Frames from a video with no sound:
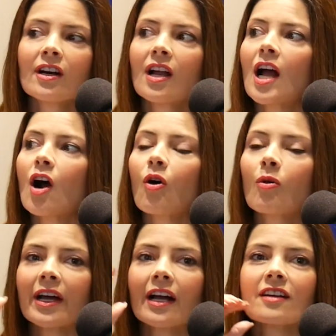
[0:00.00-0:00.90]
Yeah. Oh
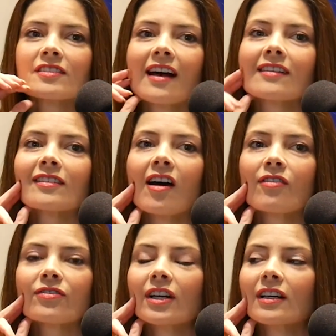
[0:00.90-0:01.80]
my gosh, it has an
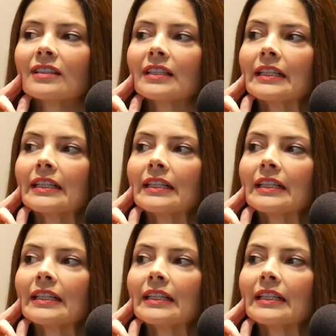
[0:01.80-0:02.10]
offer.